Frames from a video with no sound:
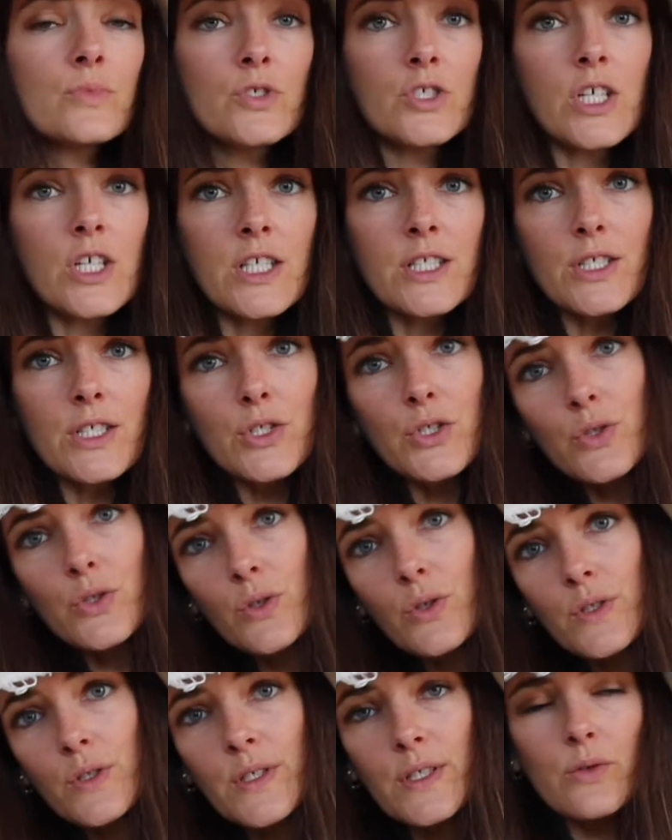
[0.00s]
jeans and
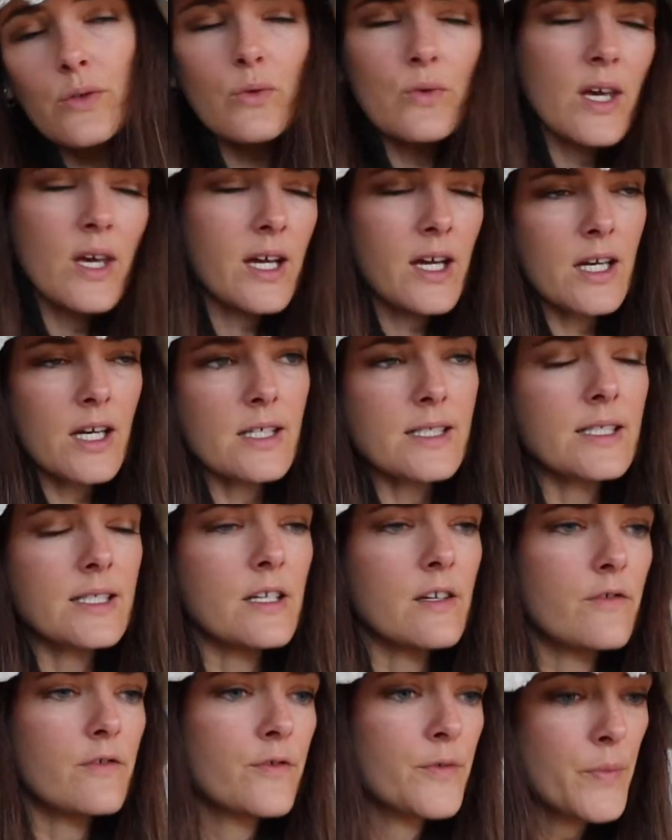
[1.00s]
shorts and all that kind of
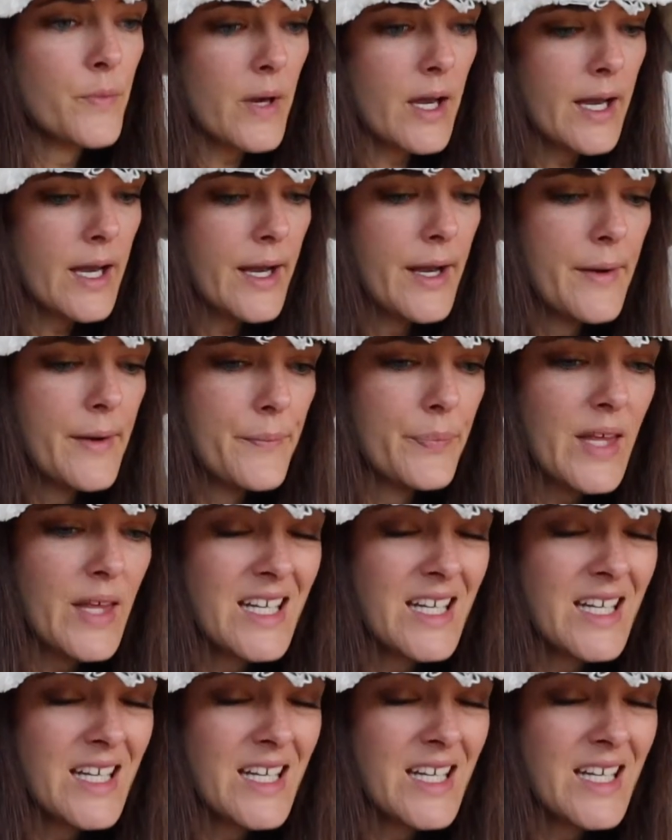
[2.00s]
stuff um,